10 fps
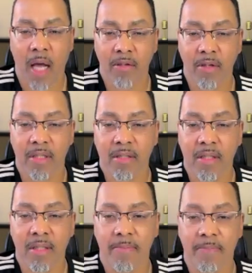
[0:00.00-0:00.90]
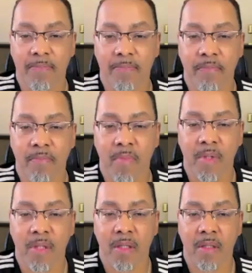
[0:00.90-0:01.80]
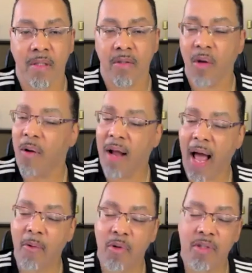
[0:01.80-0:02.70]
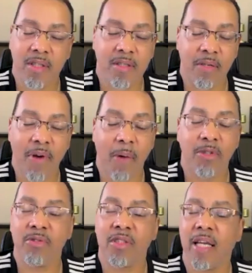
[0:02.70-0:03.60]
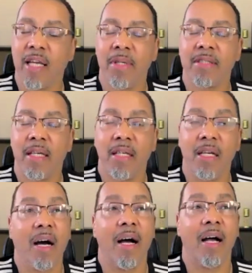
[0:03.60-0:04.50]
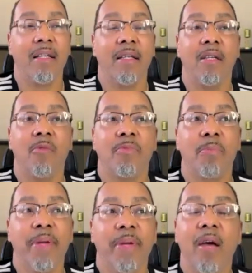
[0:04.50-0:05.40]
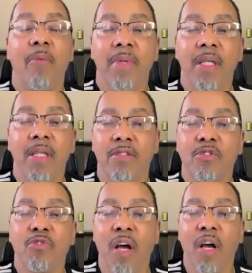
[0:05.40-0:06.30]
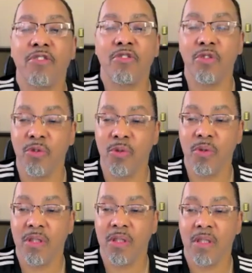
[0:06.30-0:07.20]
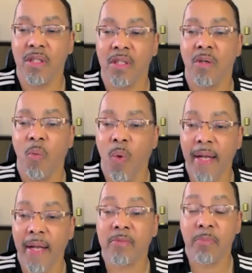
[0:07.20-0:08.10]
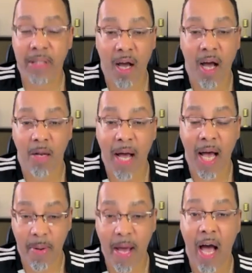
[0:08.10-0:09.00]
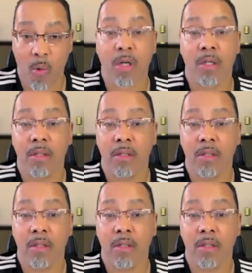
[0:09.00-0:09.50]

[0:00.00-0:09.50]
Are you listening? So I would just, if I was you, just take a minute and say, God, prepare me to trust you when it's beyond my power.